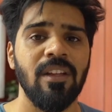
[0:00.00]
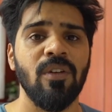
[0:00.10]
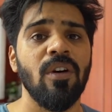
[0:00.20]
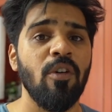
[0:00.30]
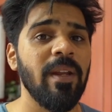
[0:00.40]
you
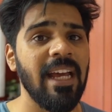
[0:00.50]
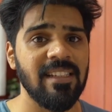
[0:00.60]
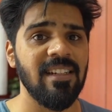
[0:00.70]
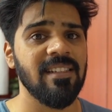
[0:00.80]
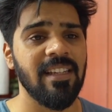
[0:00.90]
know how many
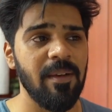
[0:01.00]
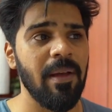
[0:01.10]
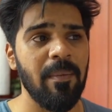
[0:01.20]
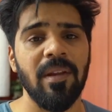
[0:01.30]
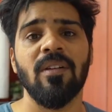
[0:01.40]
accidents keep
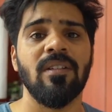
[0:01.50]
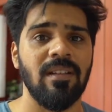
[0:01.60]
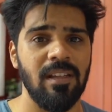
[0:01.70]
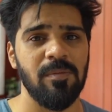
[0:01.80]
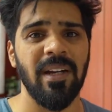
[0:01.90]
happening on
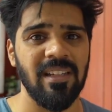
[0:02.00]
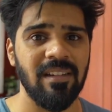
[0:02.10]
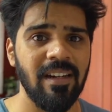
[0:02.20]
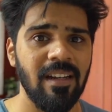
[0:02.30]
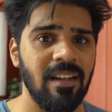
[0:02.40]
these bikes,
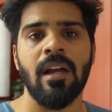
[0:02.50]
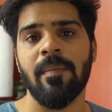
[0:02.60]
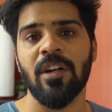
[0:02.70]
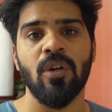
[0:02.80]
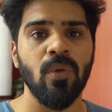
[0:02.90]
right?
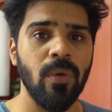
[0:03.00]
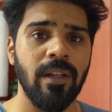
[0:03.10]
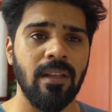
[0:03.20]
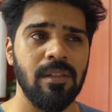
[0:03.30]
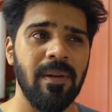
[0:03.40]
Coming to
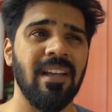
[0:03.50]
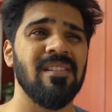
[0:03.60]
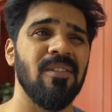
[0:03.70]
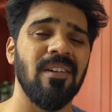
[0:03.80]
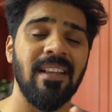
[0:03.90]
touring, this bike is
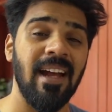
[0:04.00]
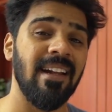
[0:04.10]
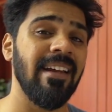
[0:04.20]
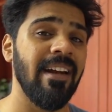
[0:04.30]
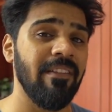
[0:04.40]
not
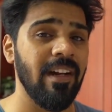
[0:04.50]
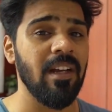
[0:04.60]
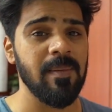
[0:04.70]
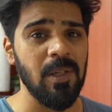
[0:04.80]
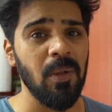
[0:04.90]
that great when it
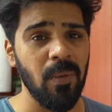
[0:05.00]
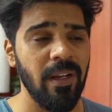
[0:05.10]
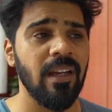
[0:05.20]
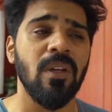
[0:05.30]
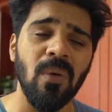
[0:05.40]
comes to
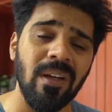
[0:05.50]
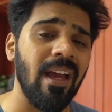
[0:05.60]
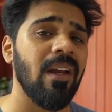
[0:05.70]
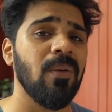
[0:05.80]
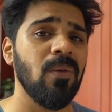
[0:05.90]
touring. You
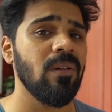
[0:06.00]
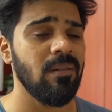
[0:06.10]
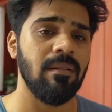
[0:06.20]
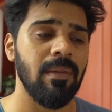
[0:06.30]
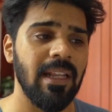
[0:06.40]
can tour,
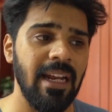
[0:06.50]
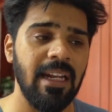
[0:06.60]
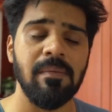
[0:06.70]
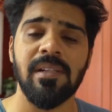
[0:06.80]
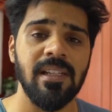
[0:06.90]
but
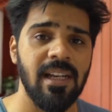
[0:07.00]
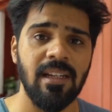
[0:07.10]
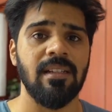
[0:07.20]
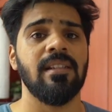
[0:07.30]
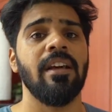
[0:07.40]
KTM's
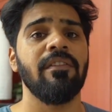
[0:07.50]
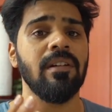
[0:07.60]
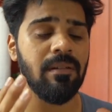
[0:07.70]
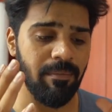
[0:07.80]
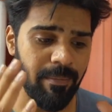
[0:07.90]
designers
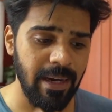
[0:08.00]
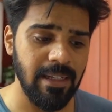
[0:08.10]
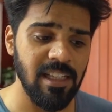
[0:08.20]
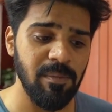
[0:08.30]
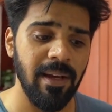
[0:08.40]
never made
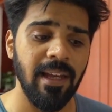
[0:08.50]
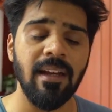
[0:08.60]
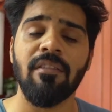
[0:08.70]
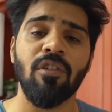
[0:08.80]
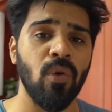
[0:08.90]
this
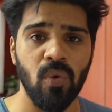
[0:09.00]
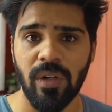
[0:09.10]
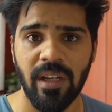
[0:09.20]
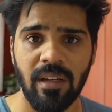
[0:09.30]
bike for touring.